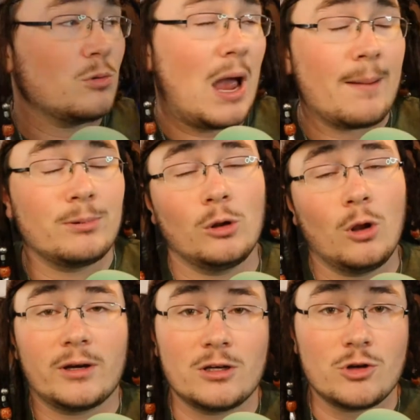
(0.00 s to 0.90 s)
happen to
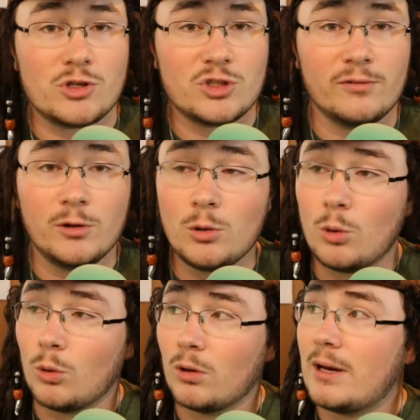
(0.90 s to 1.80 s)
log into the server,
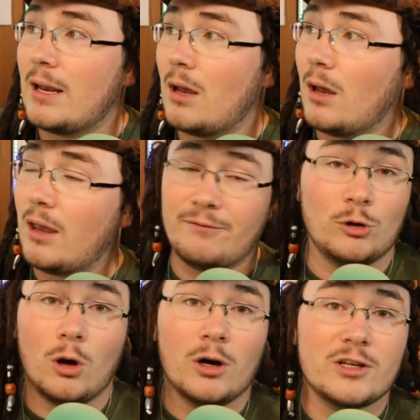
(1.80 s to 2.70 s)
or if you're
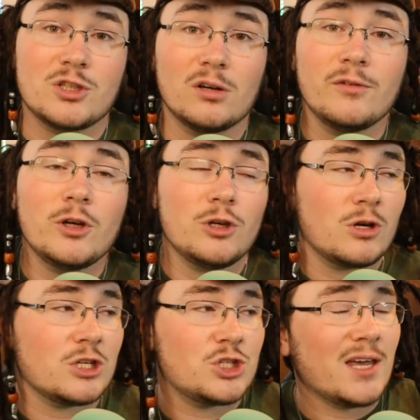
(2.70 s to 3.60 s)
on a server, you
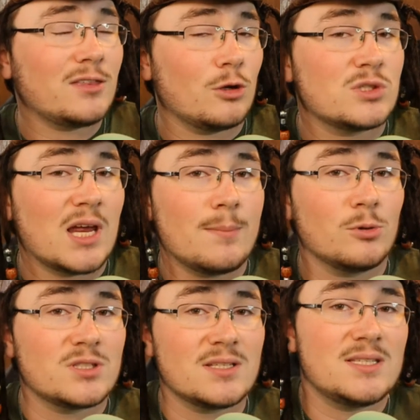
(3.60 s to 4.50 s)
can check those
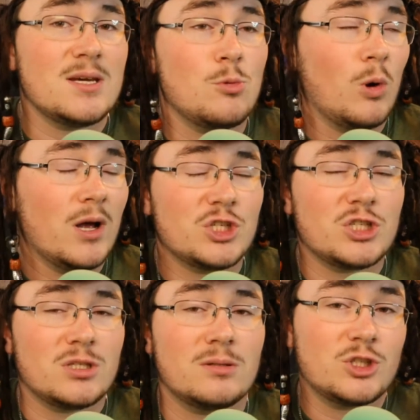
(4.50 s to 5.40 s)
tables to see what
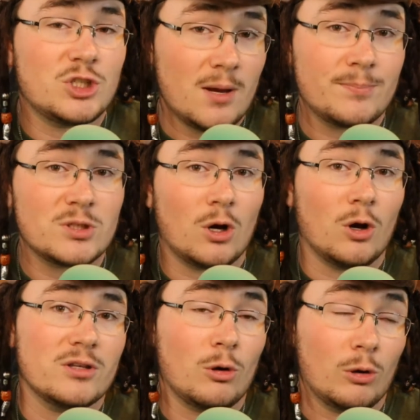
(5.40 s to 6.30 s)
ships
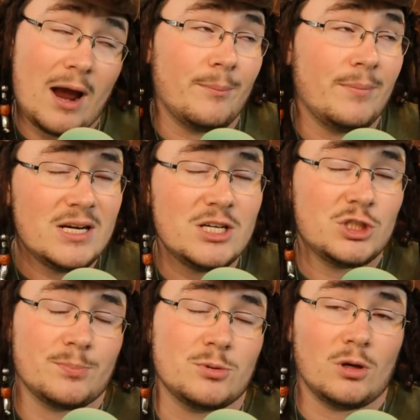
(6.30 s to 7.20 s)
on, or how many
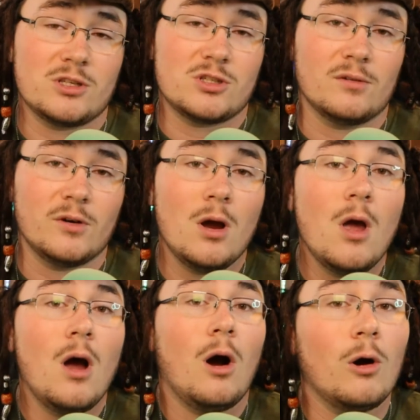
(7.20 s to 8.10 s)
ships on the server
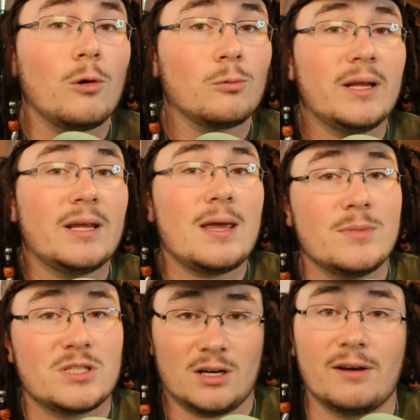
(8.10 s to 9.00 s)
are running
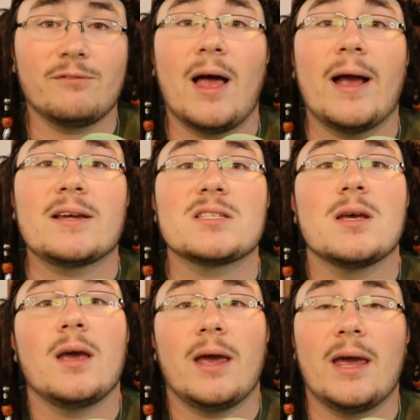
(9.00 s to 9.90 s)
emissary flags.
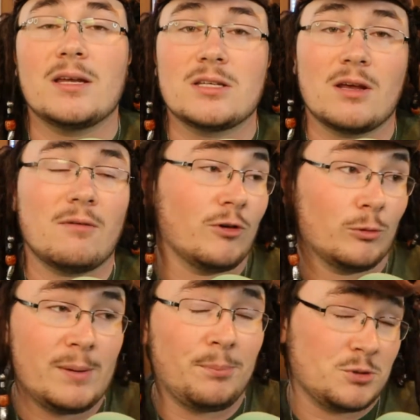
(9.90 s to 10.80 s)
And for
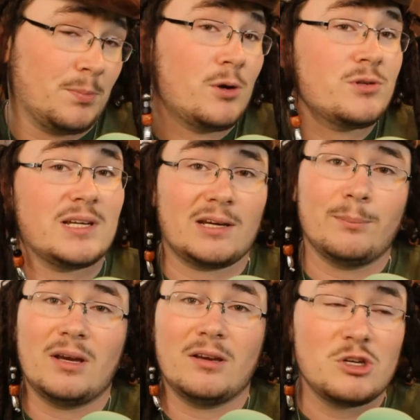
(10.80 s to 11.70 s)
Reaper's Bones, that can
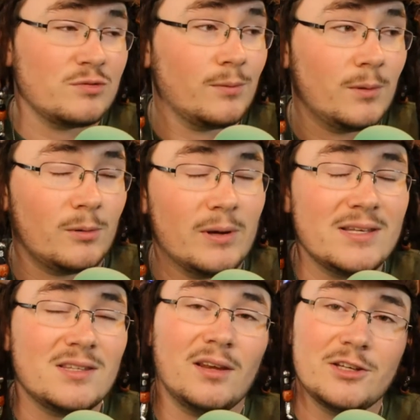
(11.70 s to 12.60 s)
be a useful little hint
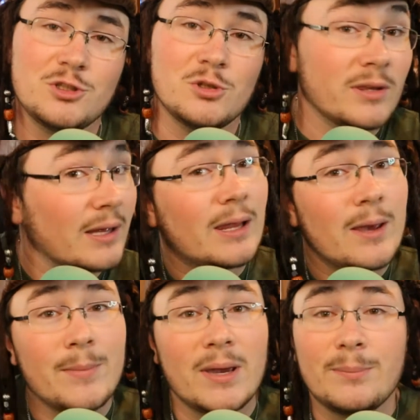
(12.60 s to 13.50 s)
to let you know that that
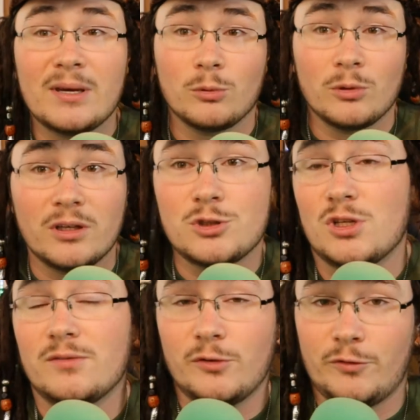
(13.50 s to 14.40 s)
may be a really good
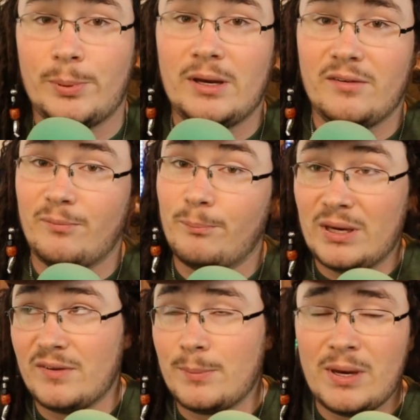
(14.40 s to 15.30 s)
server for
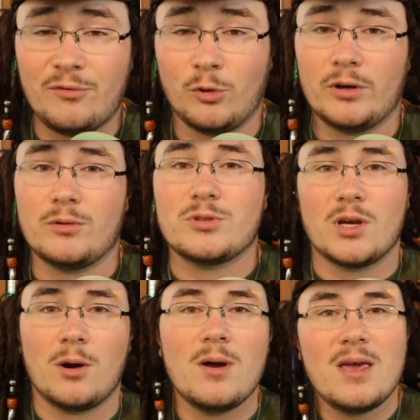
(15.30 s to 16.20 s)
PvP for you.
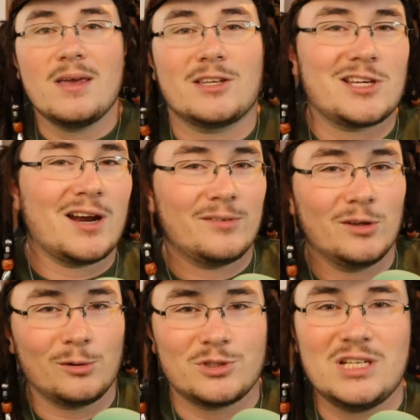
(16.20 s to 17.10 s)
So that's kind of a
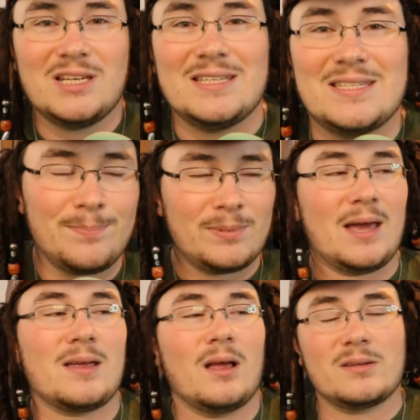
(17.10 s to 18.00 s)
little cheeky tip
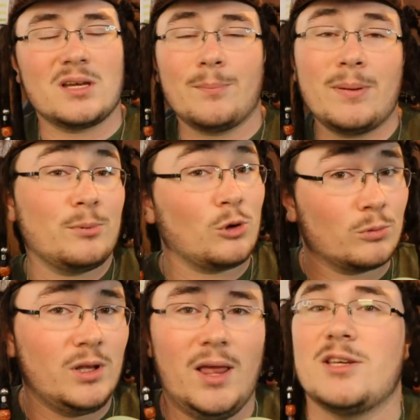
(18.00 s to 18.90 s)
that some people don't
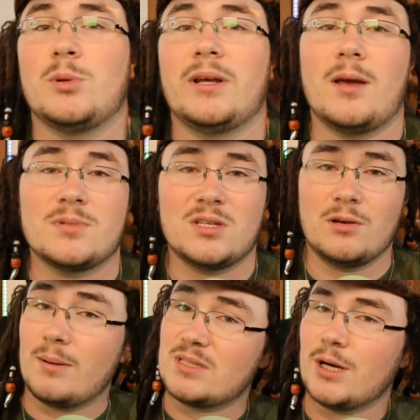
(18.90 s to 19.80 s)
realize when it comes to
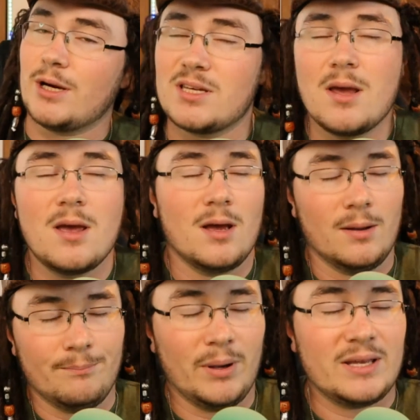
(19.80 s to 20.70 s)
emissaries.
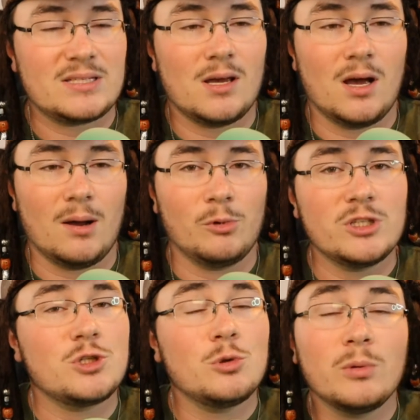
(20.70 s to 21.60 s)
But
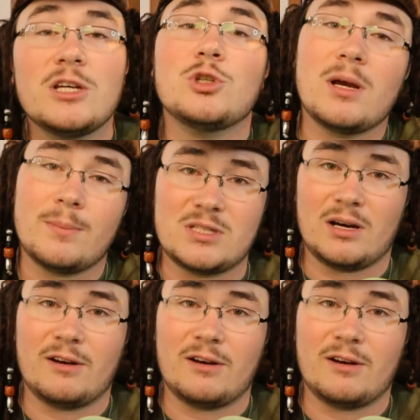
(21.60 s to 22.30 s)
once you raise your emissary